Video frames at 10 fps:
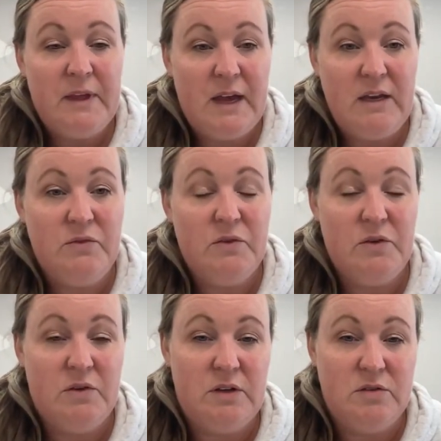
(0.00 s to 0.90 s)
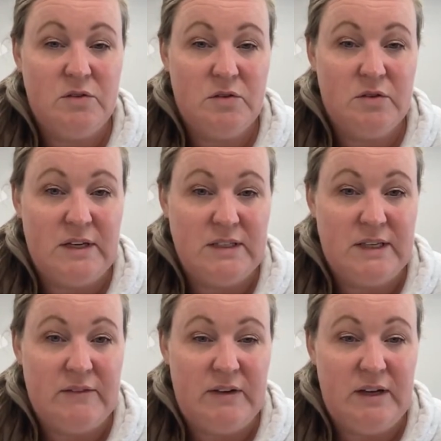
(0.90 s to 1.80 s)
any food that your dog is
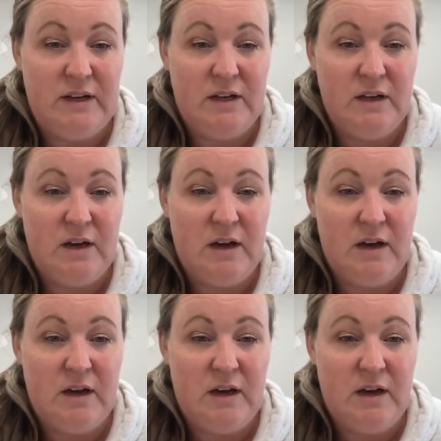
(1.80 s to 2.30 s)
being